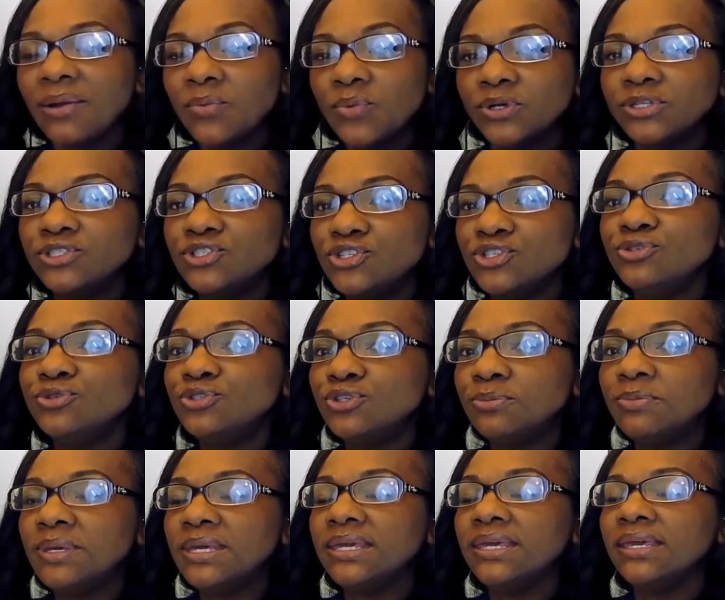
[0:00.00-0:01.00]
want you to
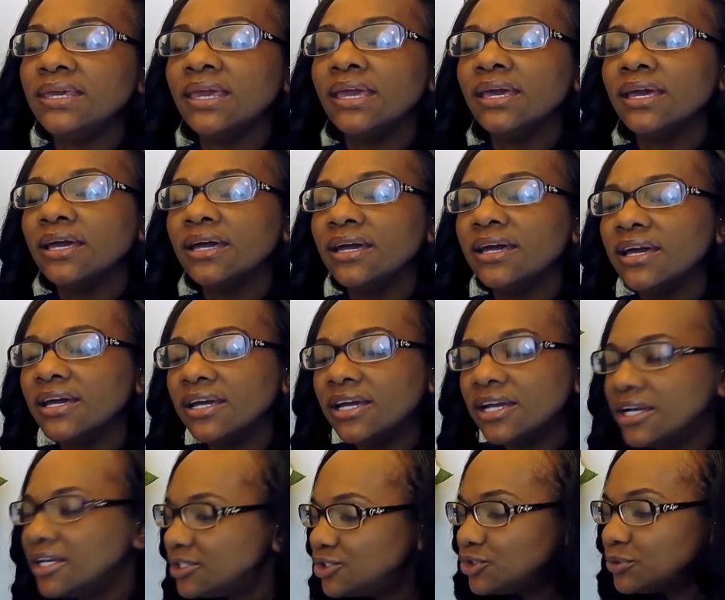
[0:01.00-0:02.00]
be
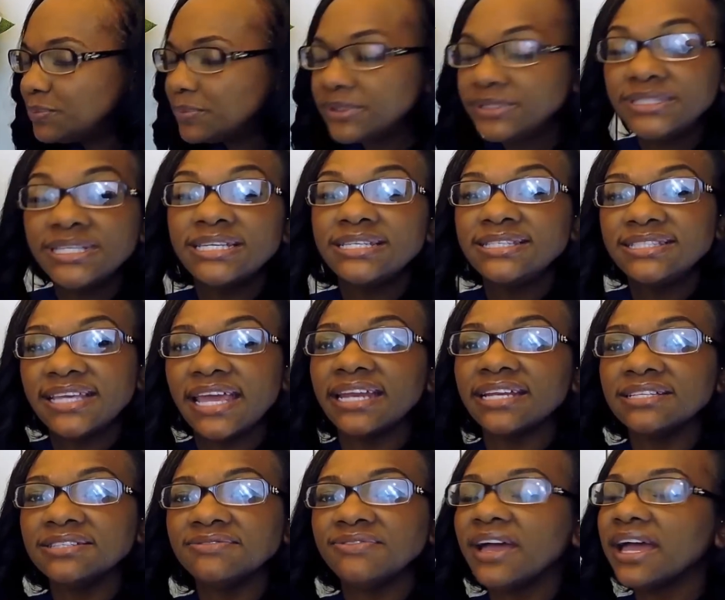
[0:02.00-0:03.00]
100%
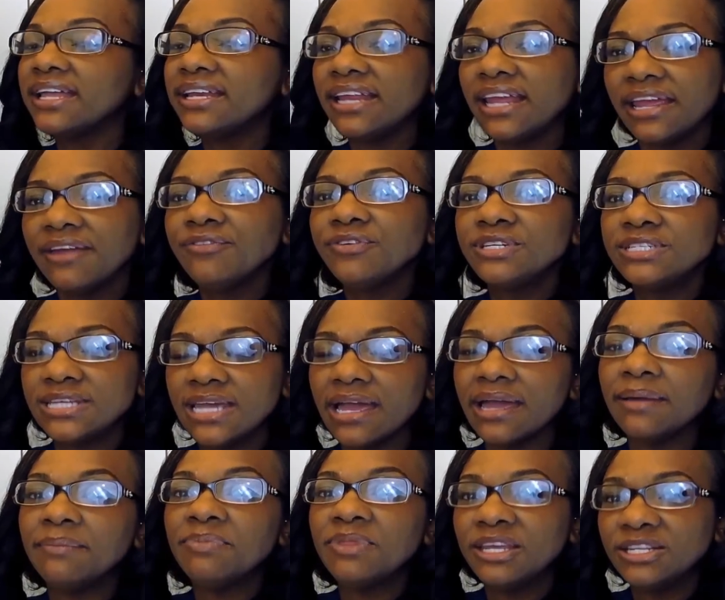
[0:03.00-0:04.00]
satisfied every
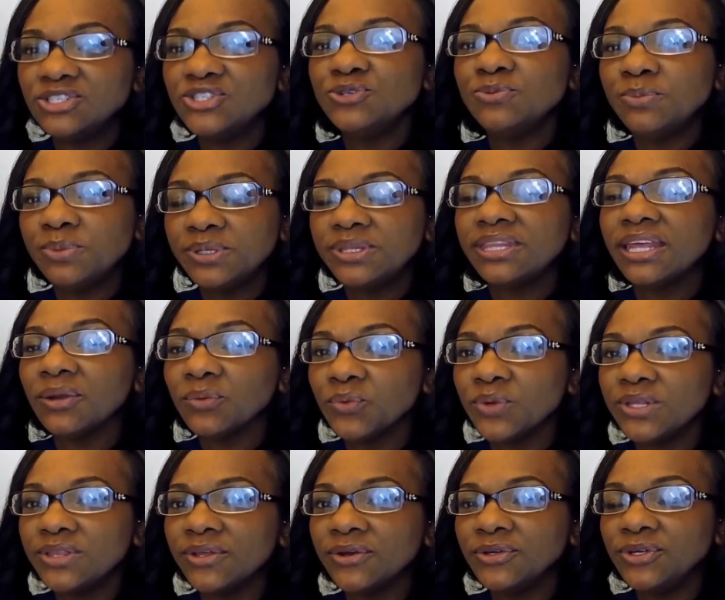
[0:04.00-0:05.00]
time that you put that
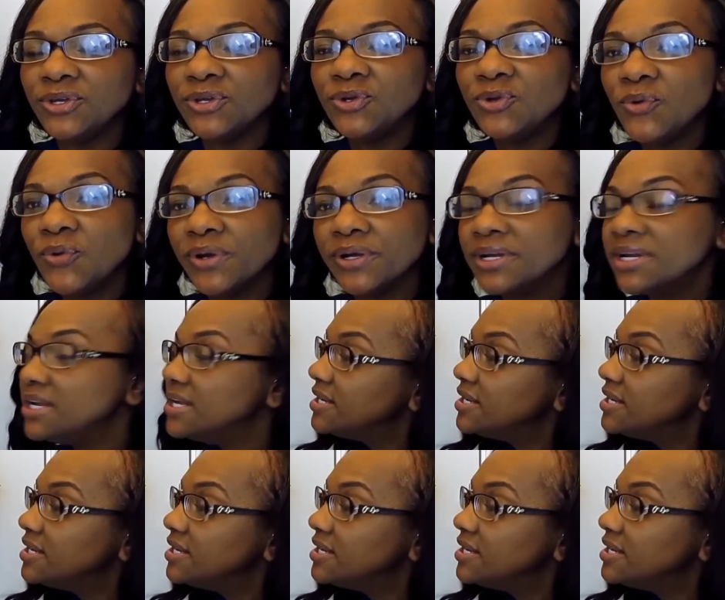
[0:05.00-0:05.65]
wreath on your door.